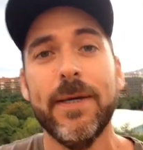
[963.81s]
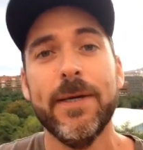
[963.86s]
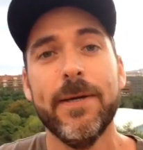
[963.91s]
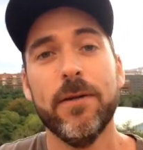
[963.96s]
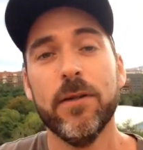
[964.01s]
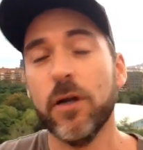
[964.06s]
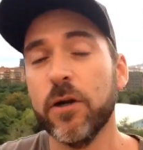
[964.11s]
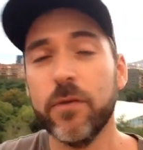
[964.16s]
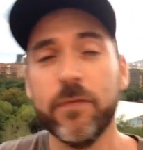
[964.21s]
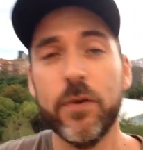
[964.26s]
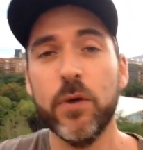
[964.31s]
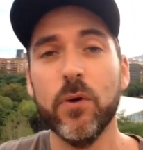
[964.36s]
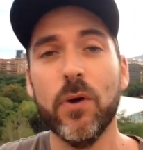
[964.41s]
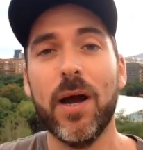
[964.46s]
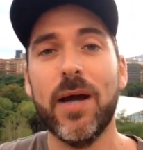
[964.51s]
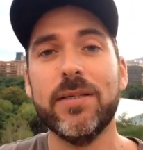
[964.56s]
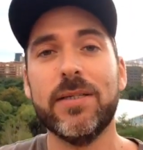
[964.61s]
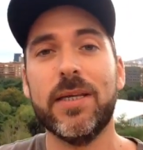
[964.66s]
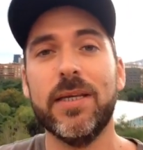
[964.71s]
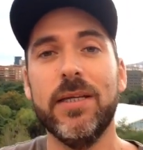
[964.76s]
A lot of you are
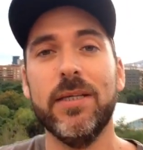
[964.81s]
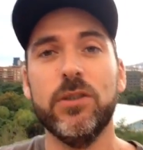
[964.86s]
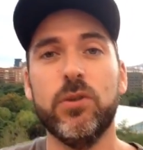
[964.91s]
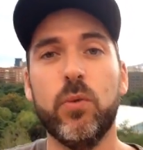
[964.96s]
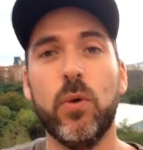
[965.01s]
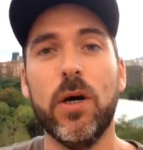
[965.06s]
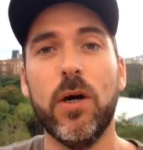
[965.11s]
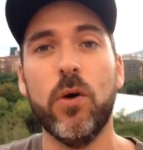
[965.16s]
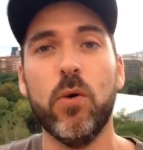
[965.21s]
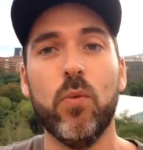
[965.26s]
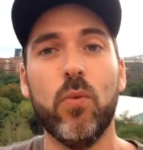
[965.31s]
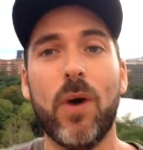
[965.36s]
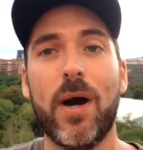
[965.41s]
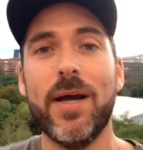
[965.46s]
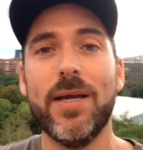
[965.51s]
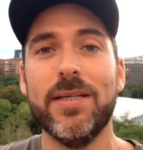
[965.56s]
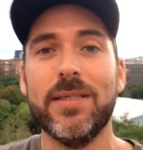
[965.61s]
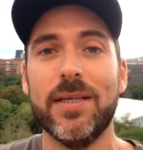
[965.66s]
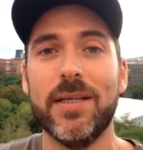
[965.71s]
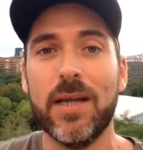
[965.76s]
asking as well, why
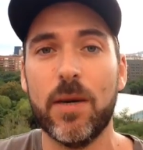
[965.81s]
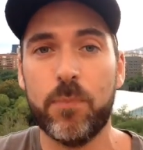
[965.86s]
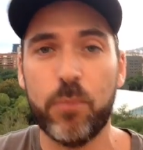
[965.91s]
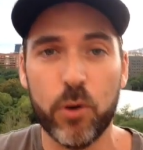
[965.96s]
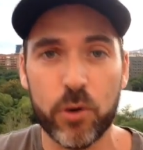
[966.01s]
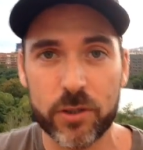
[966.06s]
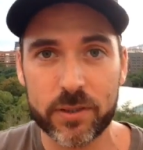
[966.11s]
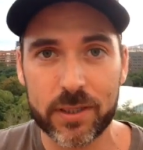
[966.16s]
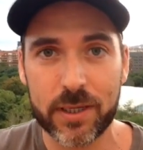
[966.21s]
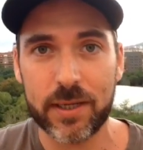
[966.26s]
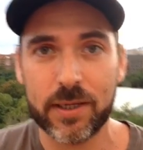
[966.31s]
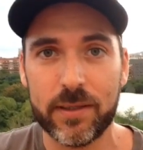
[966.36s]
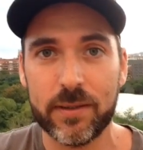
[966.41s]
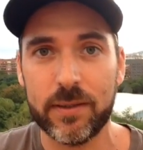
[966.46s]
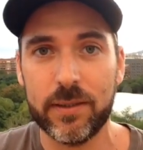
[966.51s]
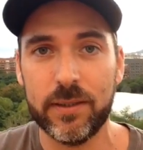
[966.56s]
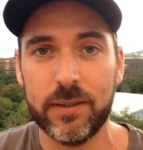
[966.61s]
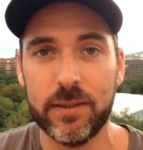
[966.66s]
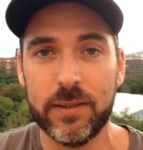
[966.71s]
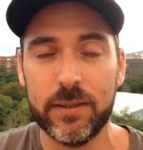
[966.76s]
isn't Laporta
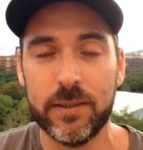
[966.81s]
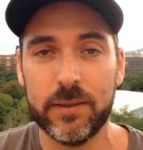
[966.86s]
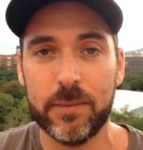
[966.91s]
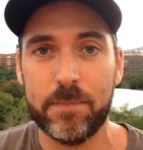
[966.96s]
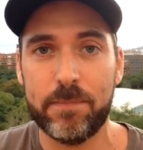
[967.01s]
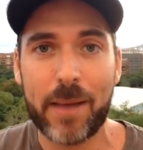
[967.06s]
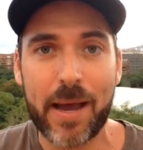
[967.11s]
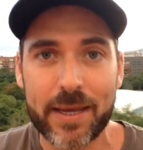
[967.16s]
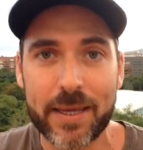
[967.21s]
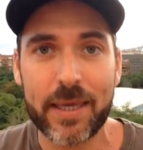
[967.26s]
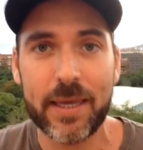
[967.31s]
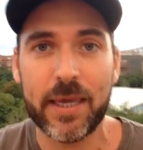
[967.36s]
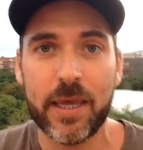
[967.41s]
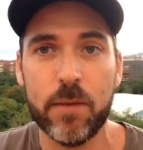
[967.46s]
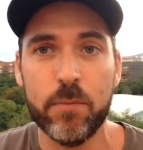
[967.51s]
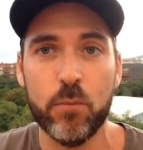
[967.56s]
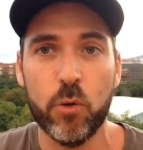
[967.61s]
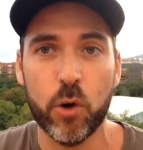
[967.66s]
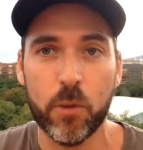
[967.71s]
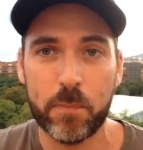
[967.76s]
backing him
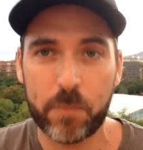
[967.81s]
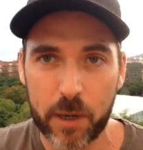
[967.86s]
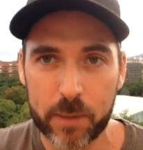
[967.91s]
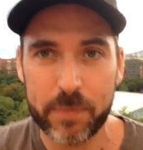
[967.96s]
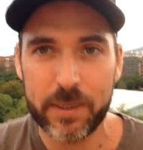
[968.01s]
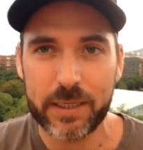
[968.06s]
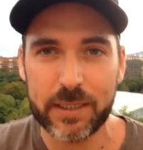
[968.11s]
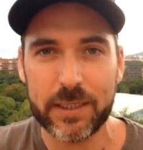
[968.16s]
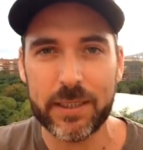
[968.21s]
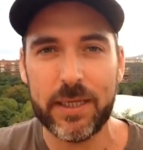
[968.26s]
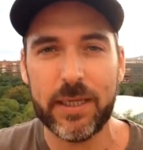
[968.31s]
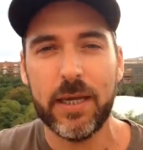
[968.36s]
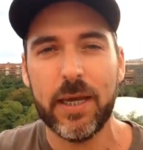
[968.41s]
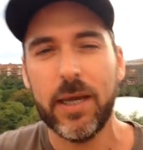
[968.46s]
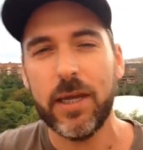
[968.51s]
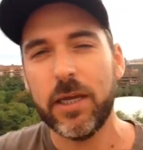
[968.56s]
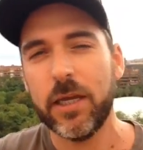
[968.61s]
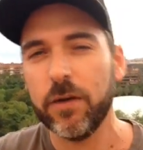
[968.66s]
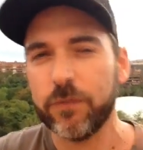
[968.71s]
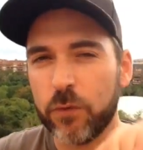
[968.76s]
more publicly?
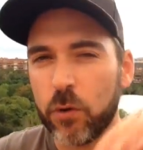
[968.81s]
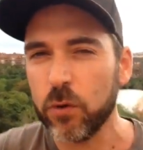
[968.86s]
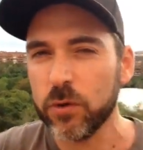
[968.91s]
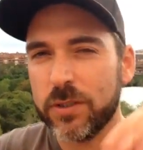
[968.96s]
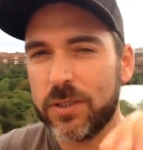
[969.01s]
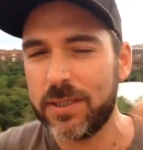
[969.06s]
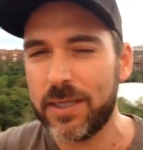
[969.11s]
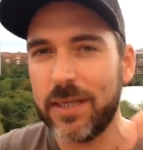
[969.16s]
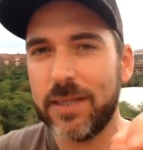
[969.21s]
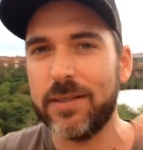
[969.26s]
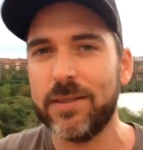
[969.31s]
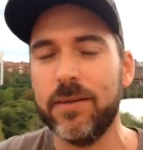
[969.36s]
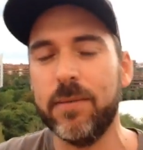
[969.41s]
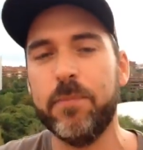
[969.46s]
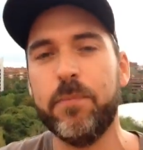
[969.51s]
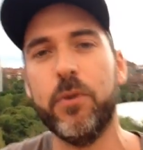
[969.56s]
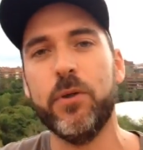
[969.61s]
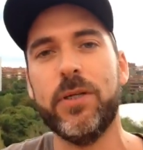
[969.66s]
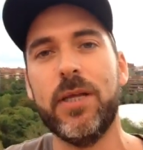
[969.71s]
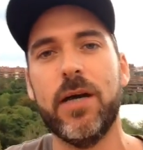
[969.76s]
He, of course, did
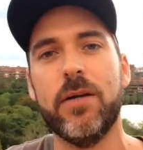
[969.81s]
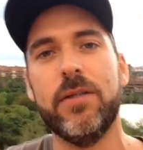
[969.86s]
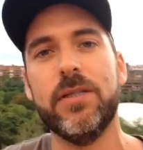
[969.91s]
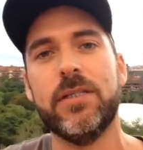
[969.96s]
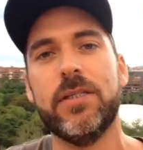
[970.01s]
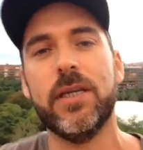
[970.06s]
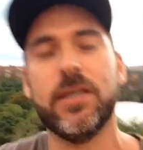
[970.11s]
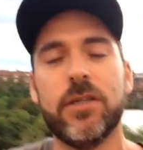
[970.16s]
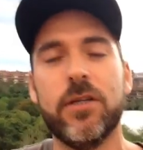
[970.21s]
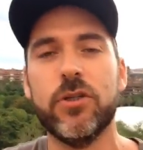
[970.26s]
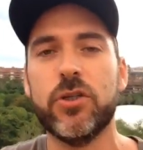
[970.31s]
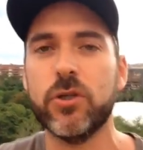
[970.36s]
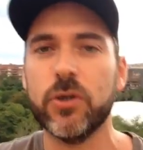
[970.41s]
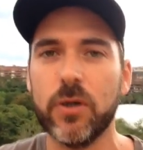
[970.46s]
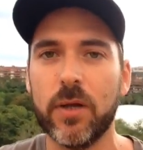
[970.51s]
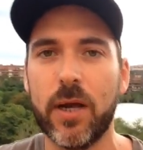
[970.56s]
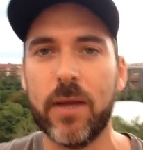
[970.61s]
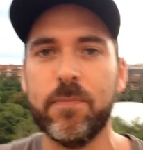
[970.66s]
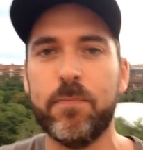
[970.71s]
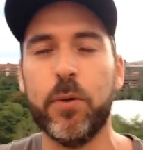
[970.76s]
put down his signature
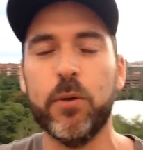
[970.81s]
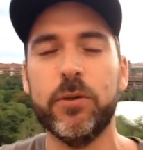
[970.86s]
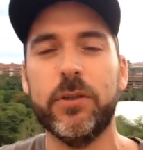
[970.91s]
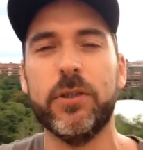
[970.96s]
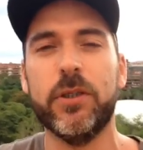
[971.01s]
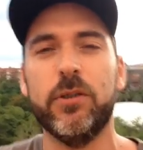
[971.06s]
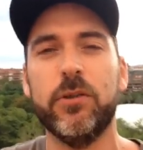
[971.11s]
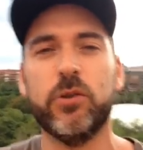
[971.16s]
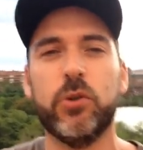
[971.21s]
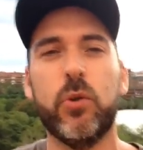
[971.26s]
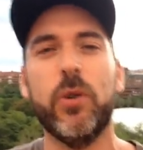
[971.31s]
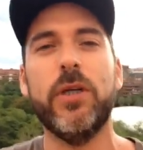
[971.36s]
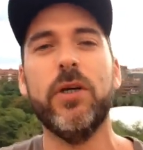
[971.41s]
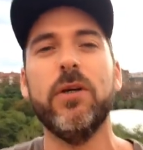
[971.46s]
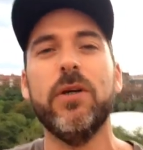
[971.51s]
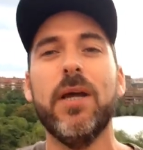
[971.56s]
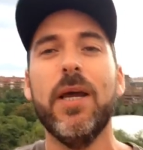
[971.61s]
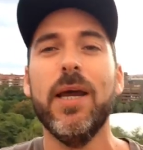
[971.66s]
and posted it on Twitter.